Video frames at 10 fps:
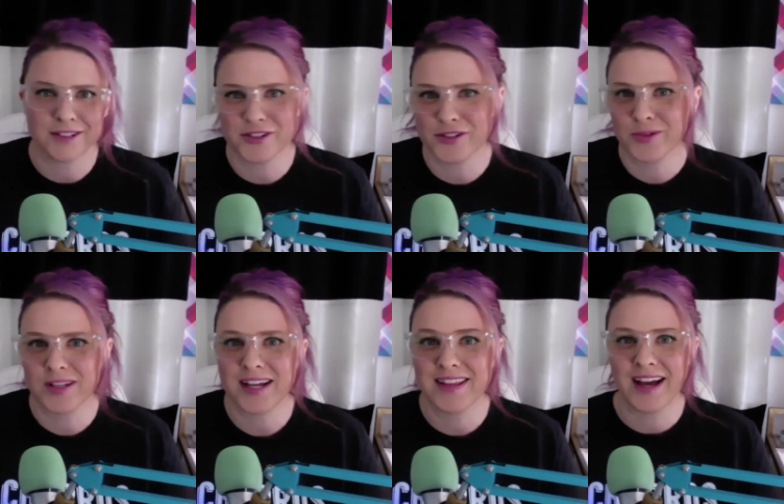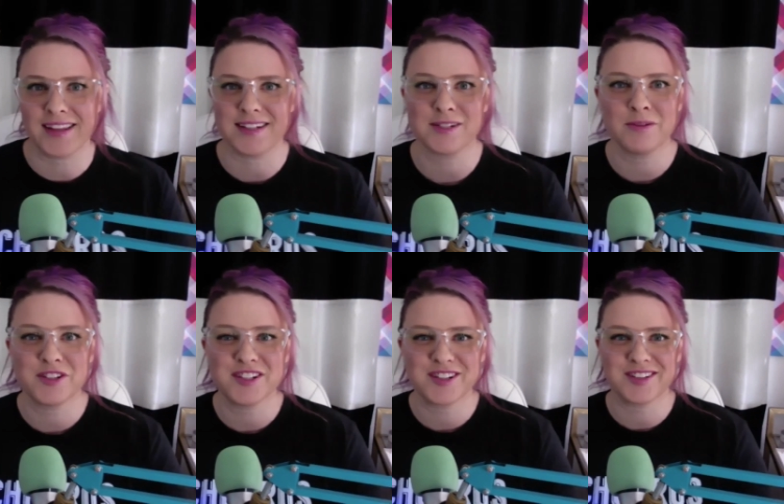just yeah. do it like that. That's so much
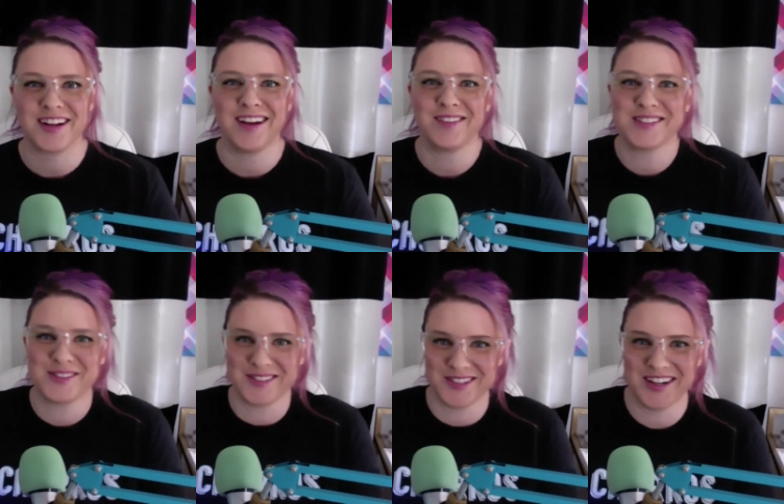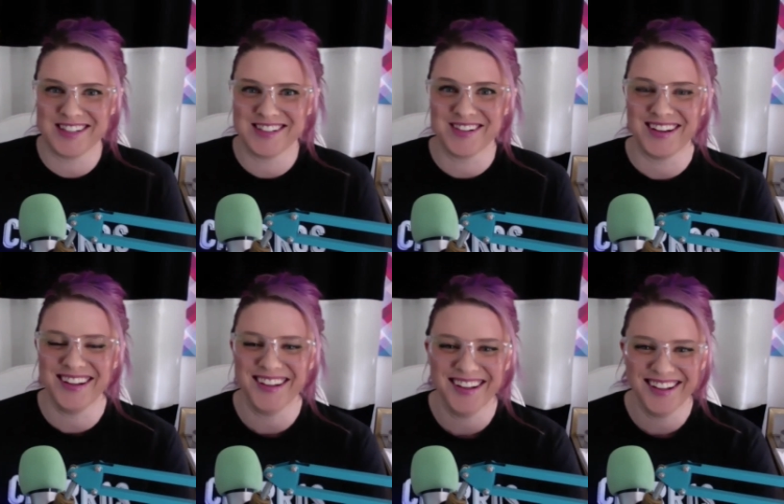easier than I was trying to do
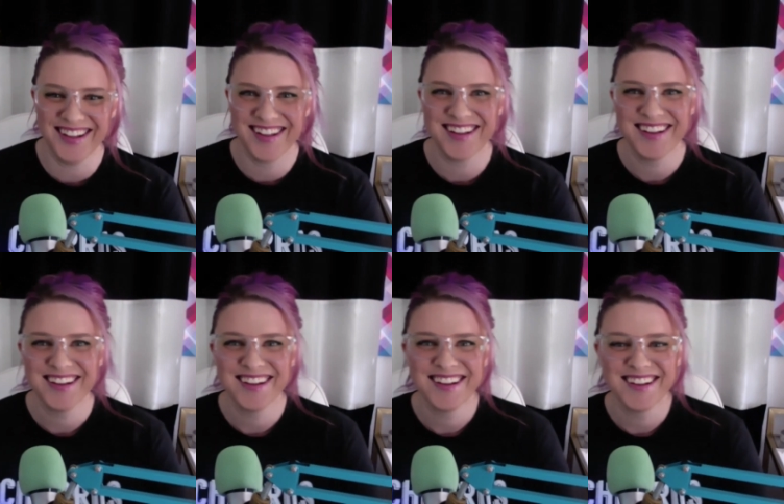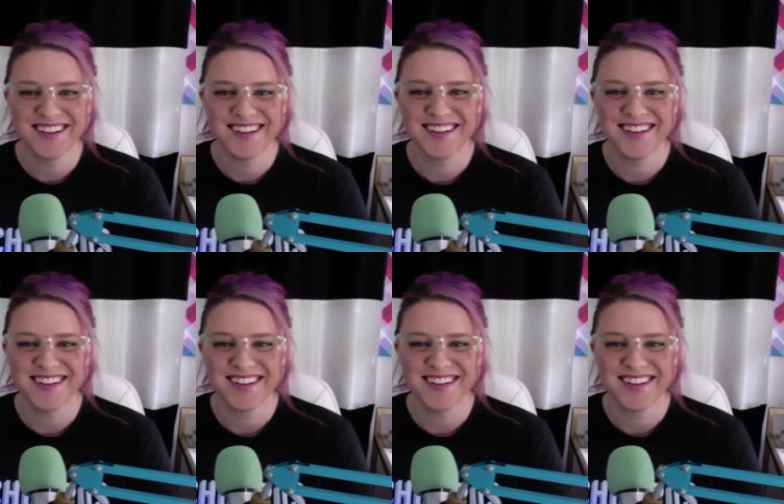it. All